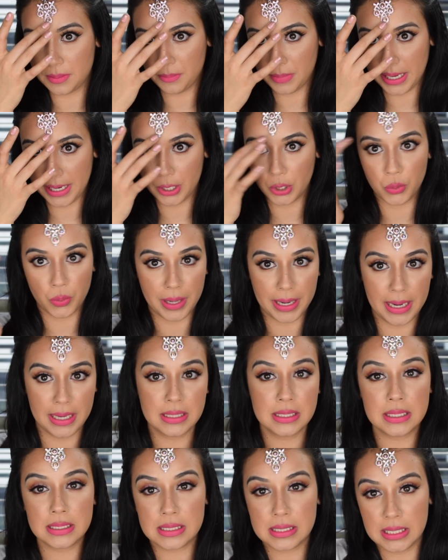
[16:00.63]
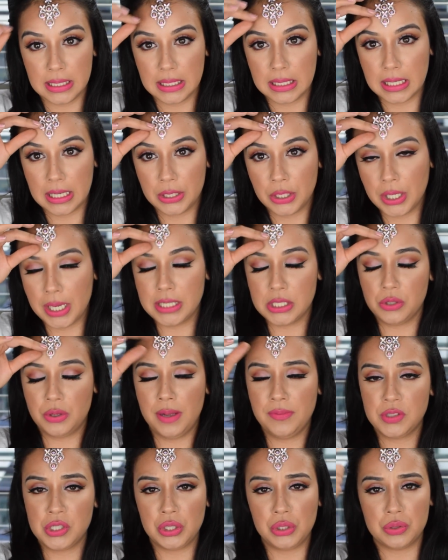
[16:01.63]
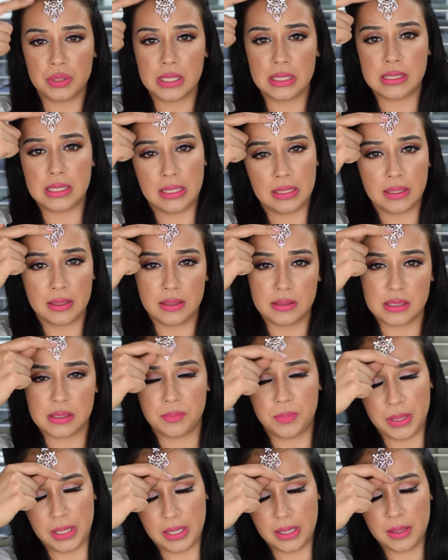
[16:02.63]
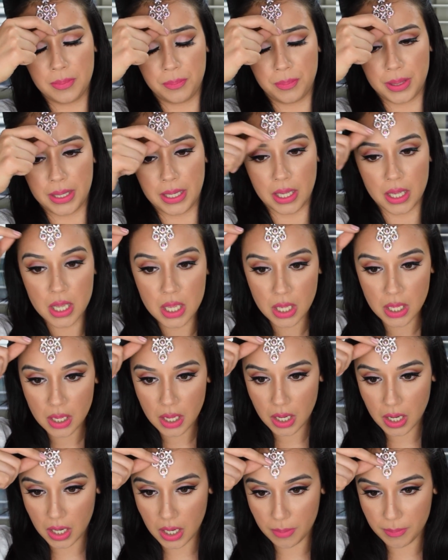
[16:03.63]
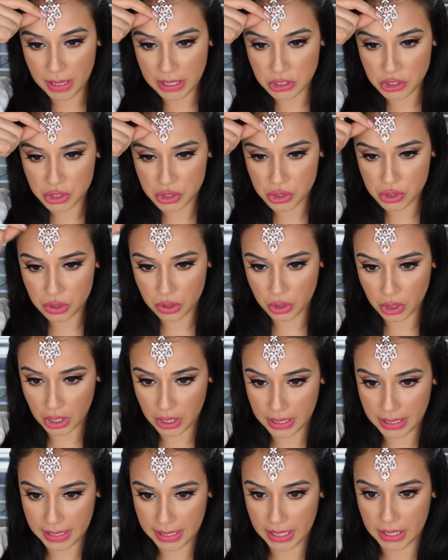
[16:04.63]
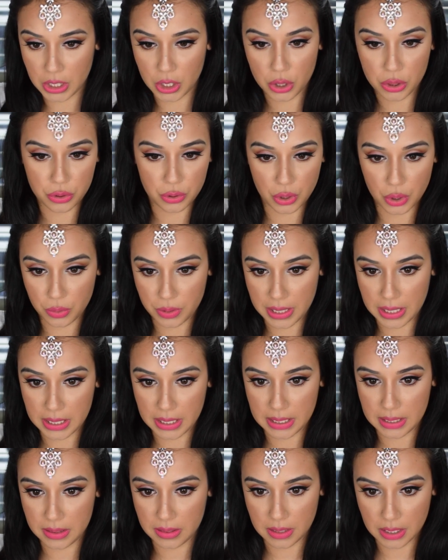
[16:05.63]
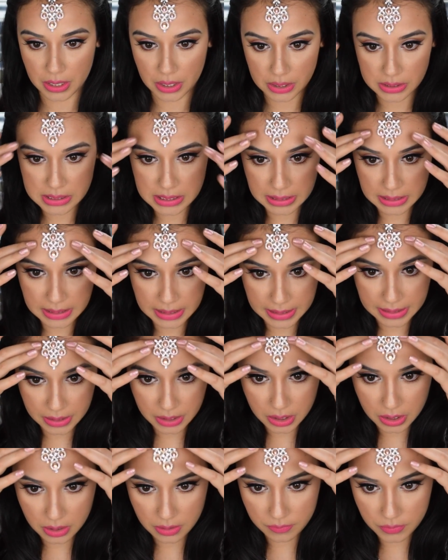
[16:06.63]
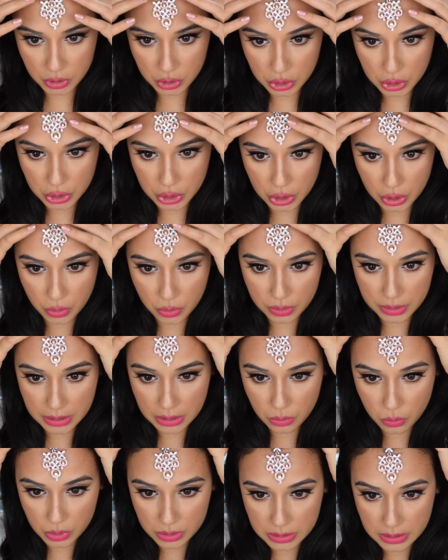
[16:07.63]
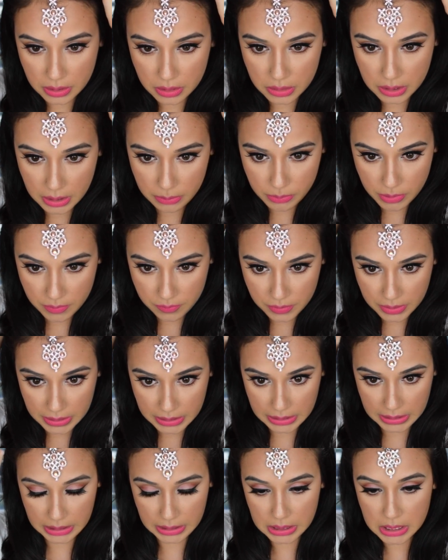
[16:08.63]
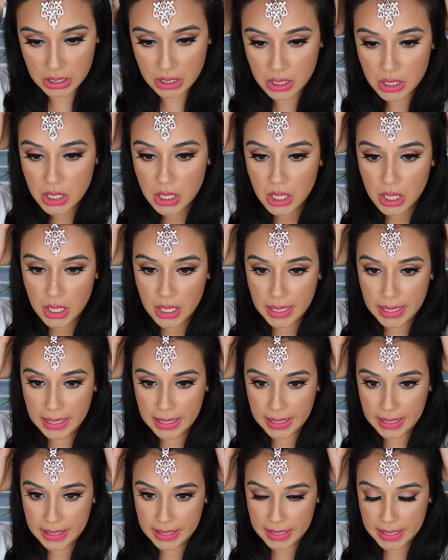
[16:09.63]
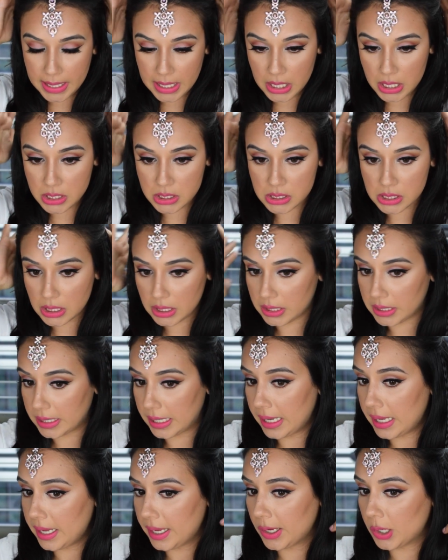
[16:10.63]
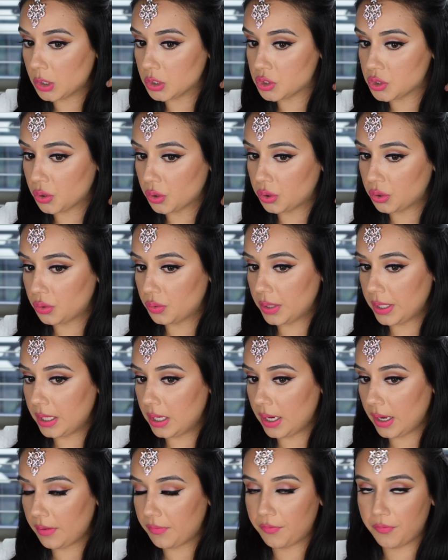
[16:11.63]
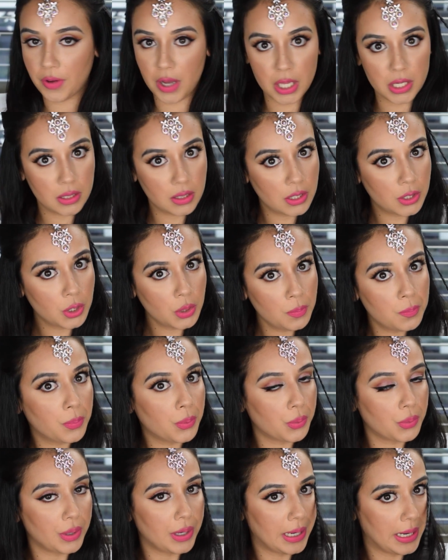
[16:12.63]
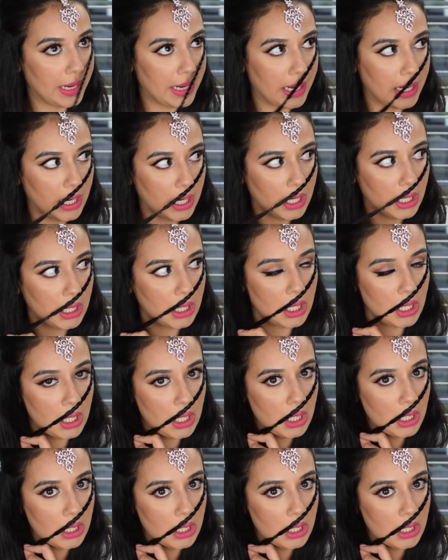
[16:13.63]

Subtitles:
my grand tikka. You guys don't have to use a tikka this big, but I just thought I'd throw that in there to kind of, you know, get with the theme of Eid. And yeah, I also threw in a fun little braid,